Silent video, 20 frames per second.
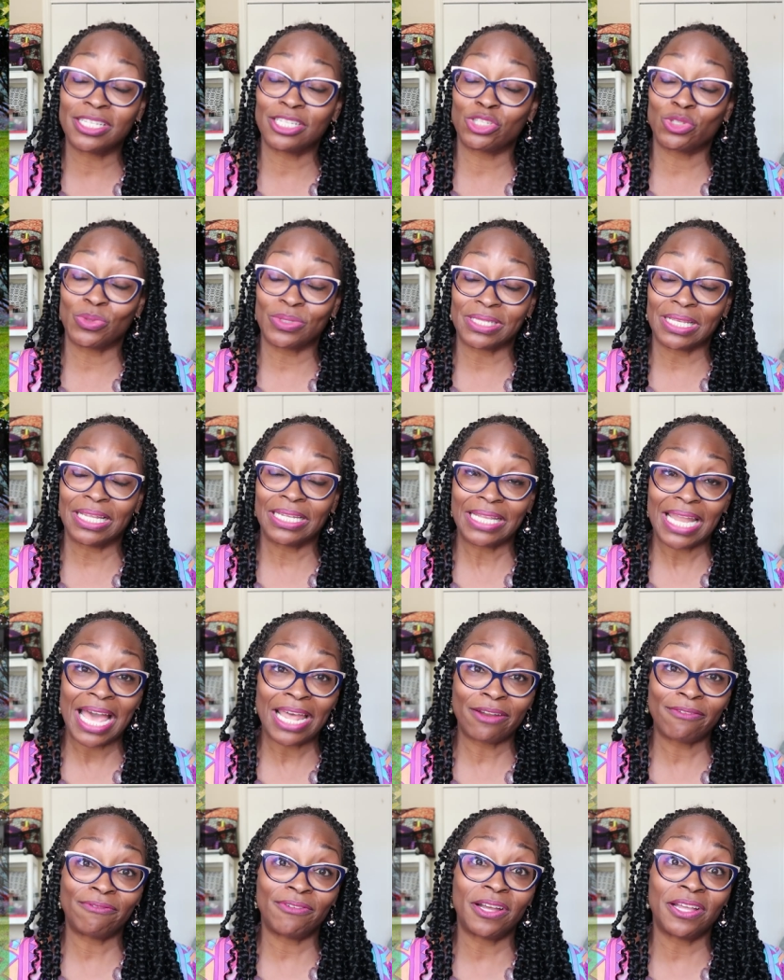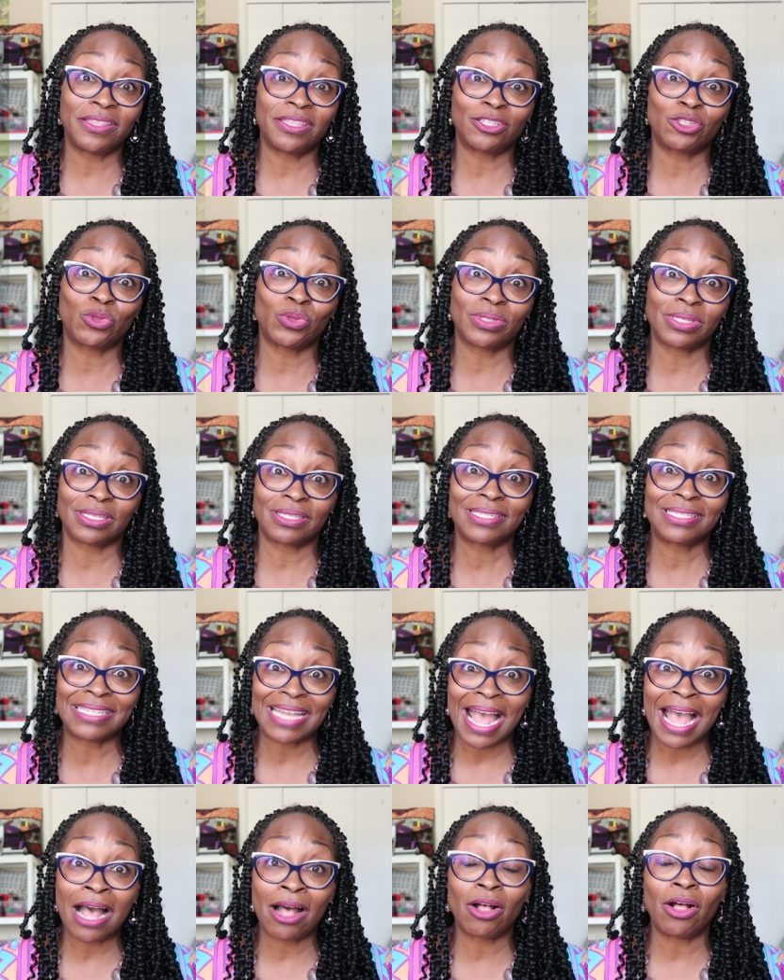This was a lot of fun. This was a
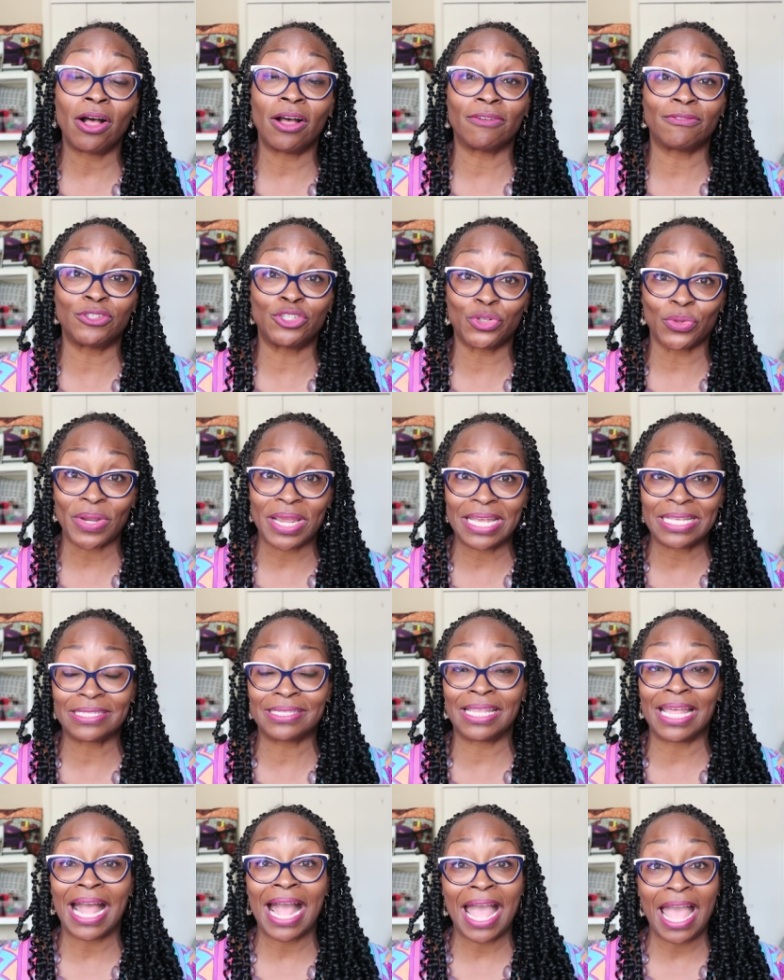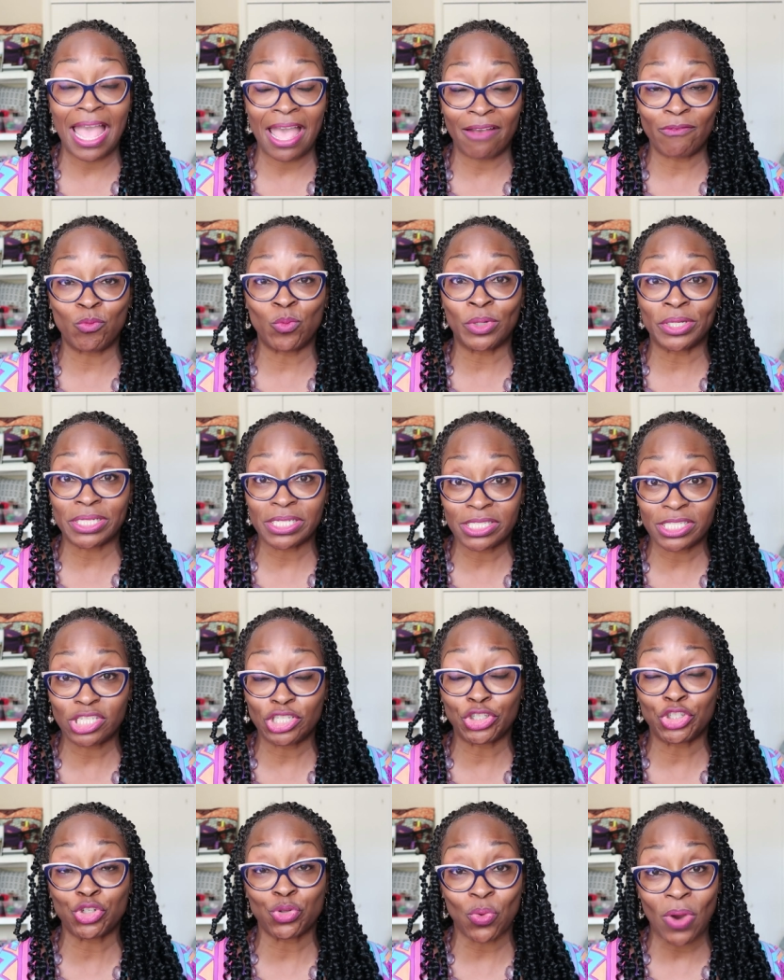style of dress that I have wanted
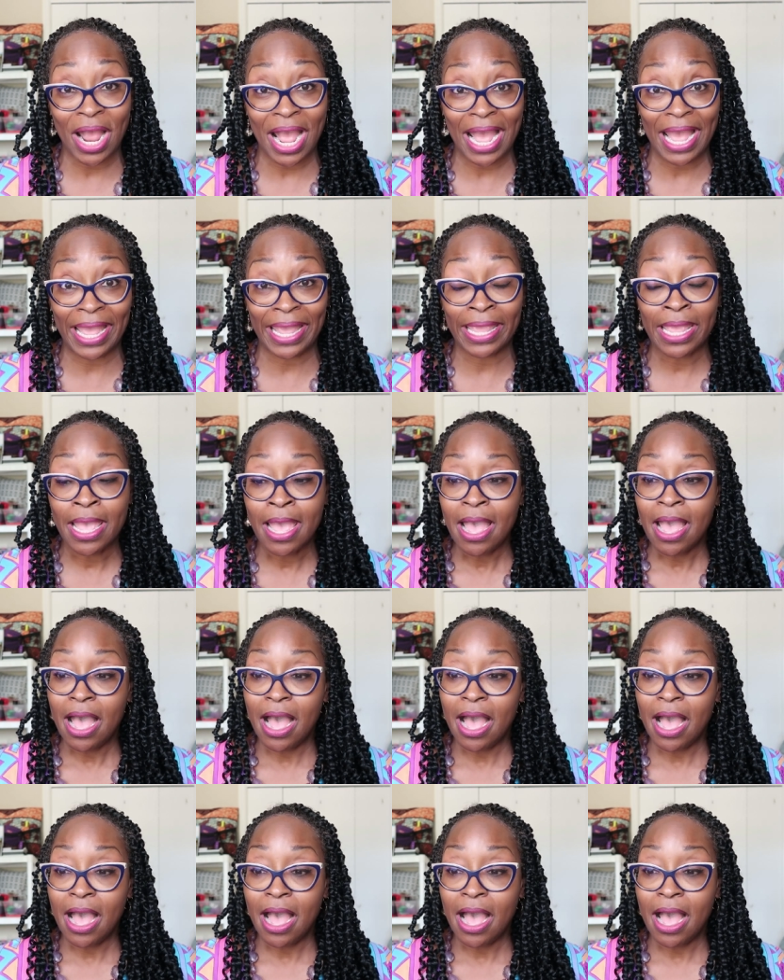to try